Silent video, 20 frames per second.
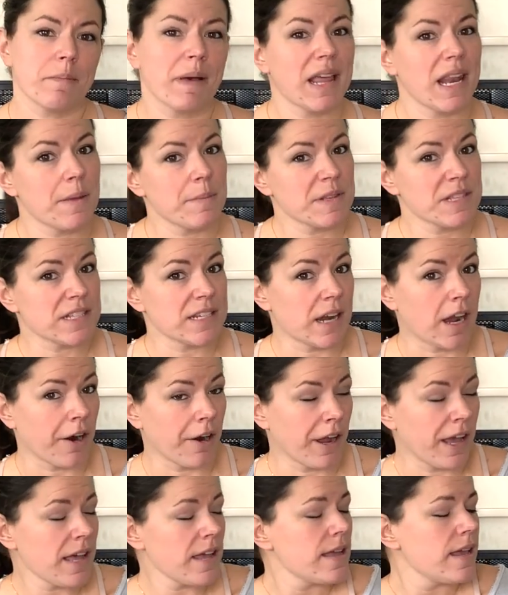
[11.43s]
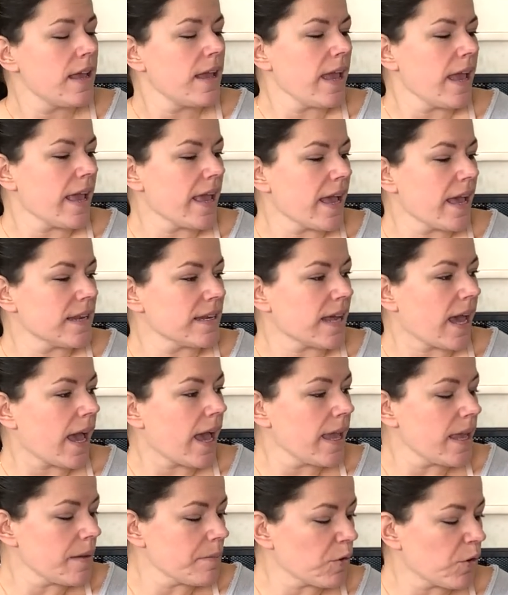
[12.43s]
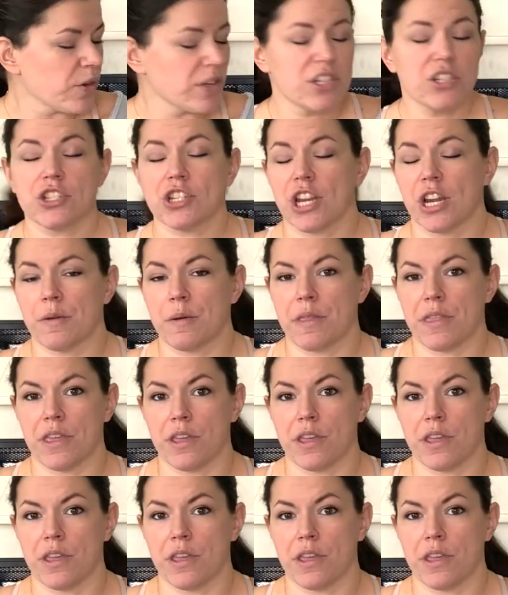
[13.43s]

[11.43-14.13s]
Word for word: My name is Dara, and I am going to share with